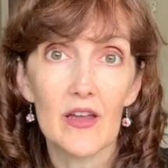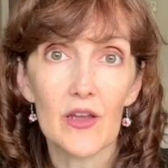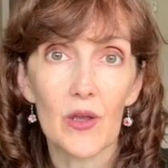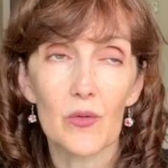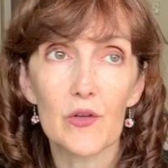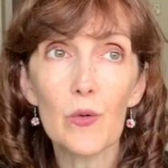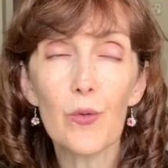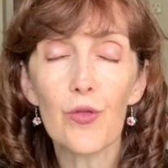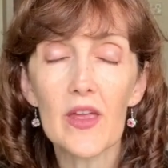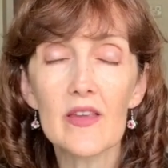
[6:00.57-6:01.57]
you know, do
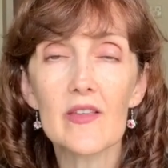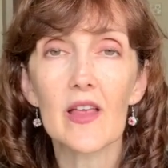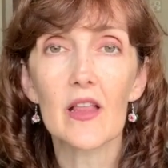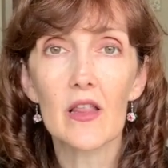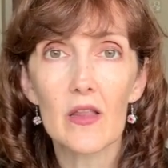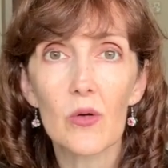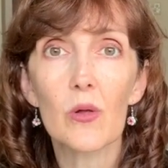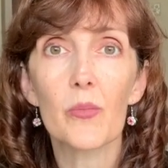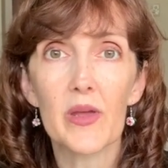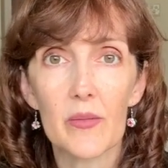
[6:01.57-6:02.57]
things that
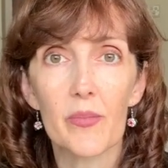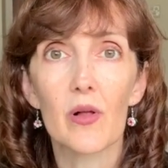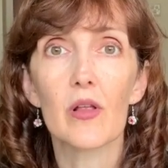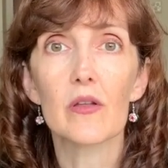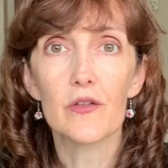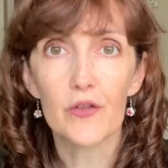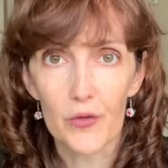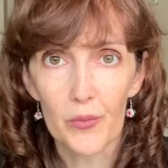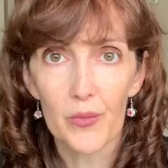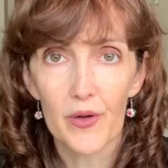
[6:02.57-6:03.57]
local people
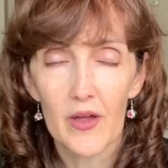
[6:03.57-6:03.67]
do.